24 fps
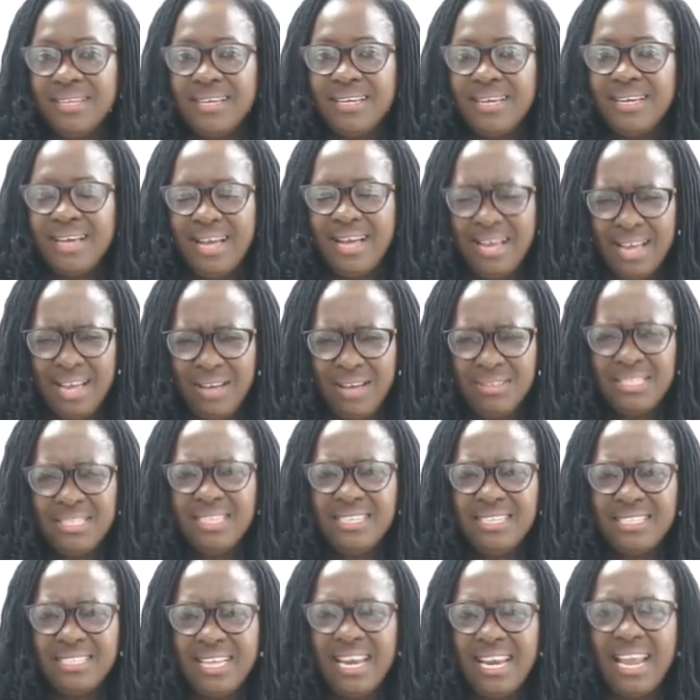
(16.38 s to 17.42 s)
Accounting
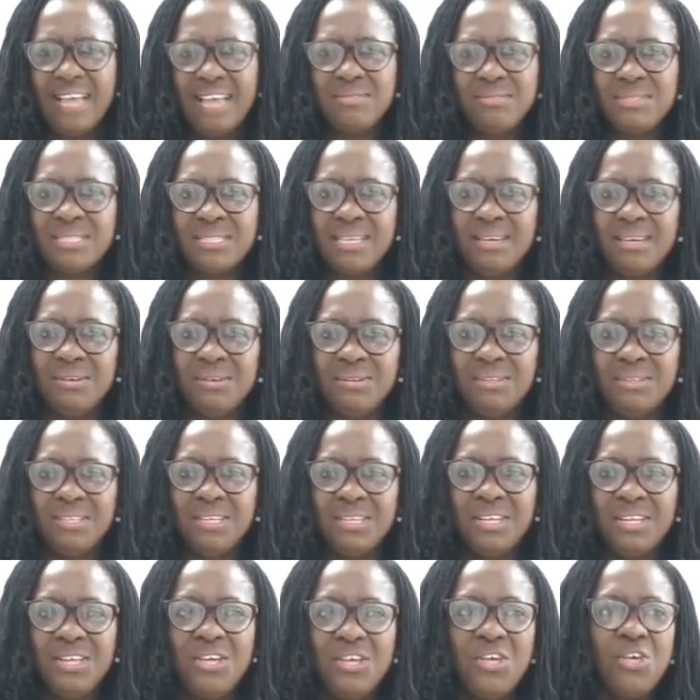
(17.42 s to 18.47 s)
is a life skill.
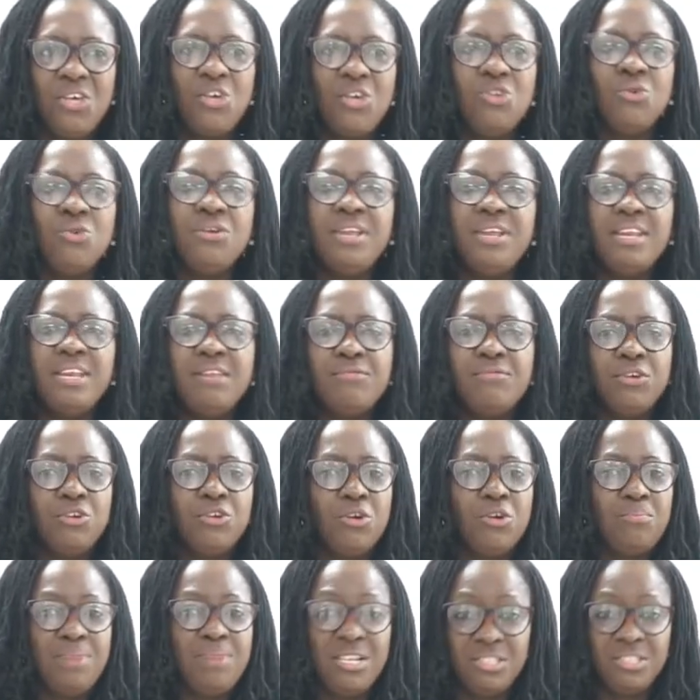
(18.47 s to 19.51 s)
You need it for
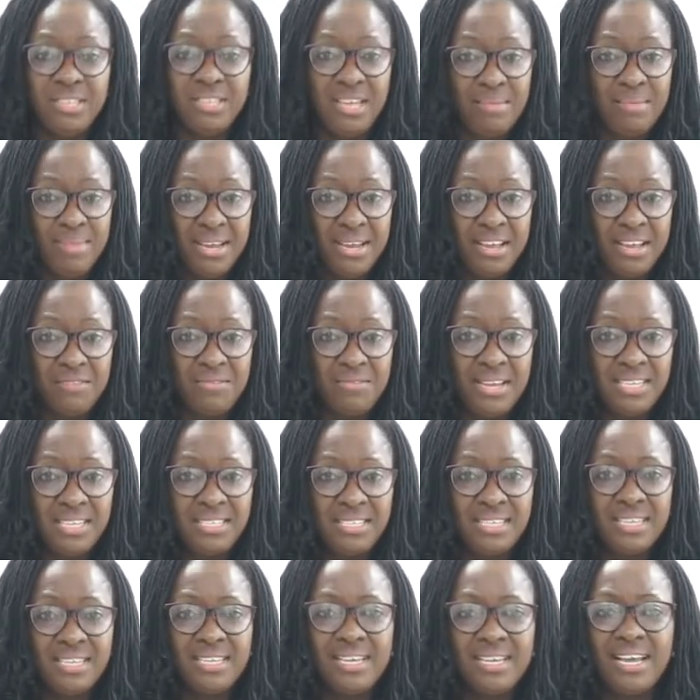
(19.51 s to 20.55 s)
your personal benefit
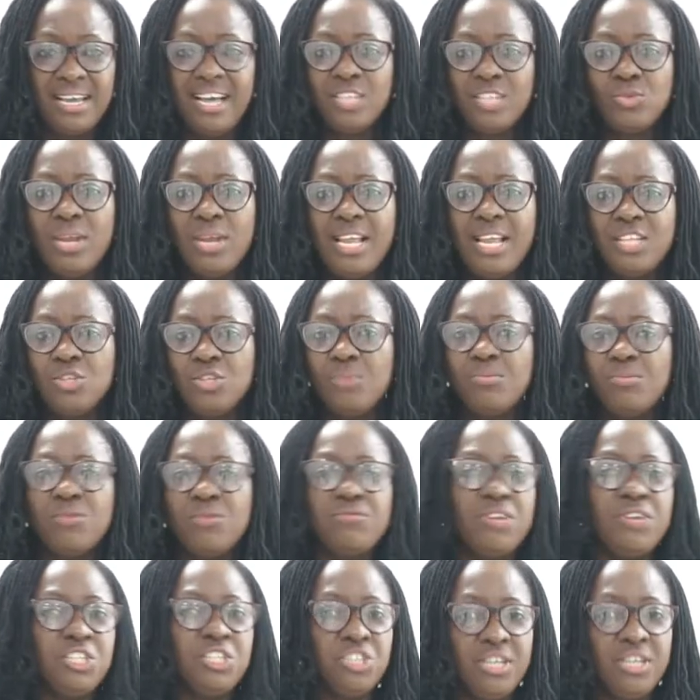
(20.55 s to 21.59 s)
as well as your
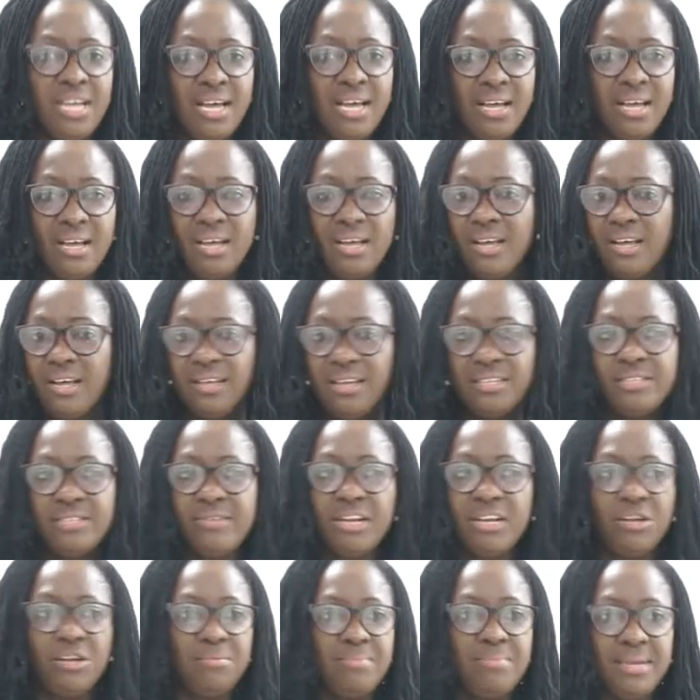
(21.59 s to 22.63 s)
professional
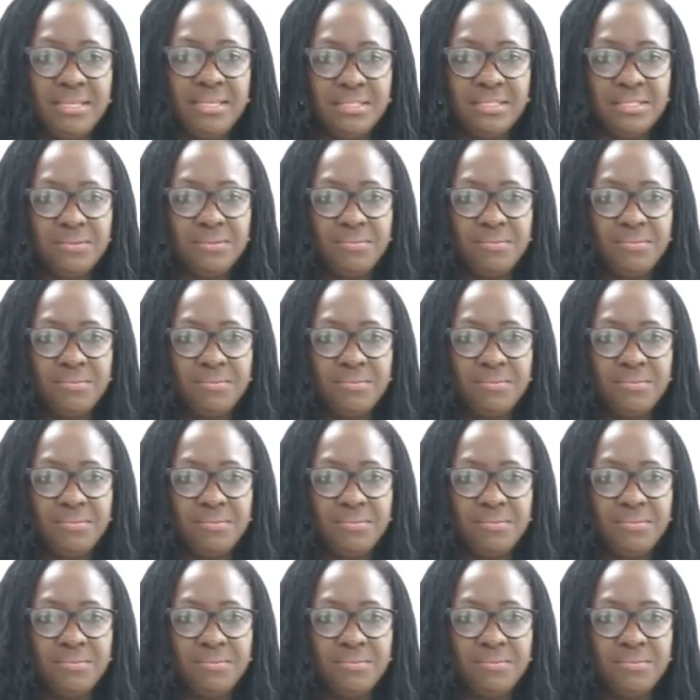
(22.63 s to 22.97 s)
development.